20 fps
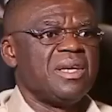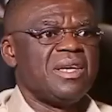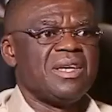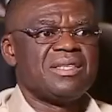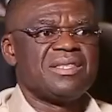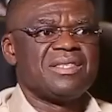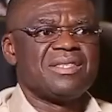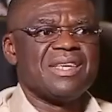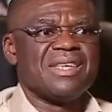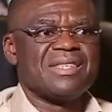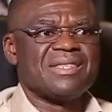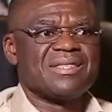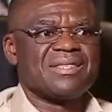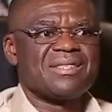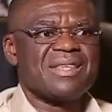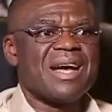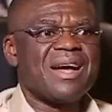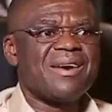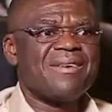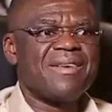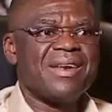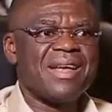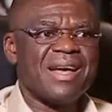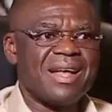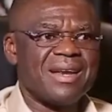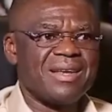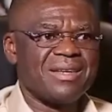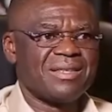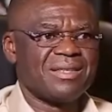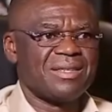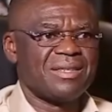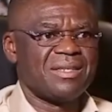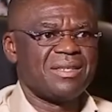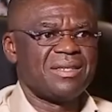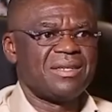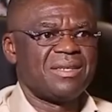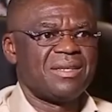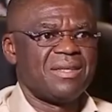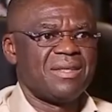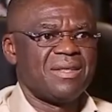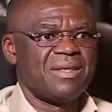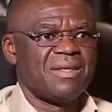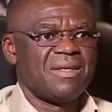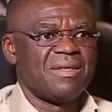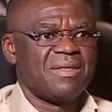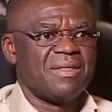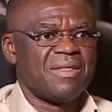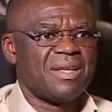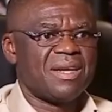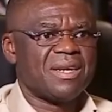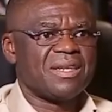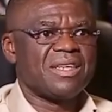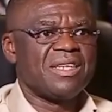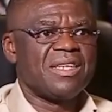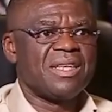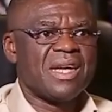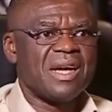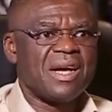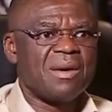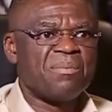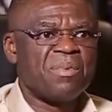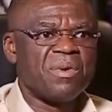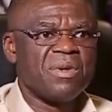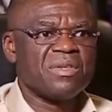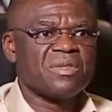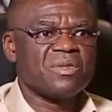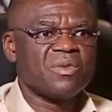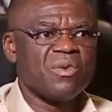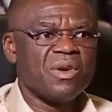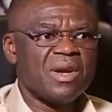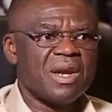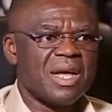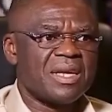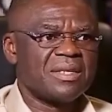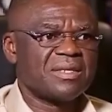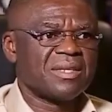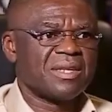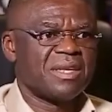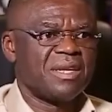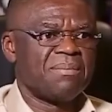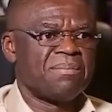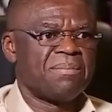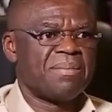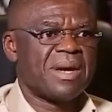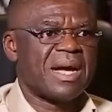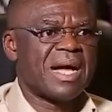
It's a sad reality that in our political landscape,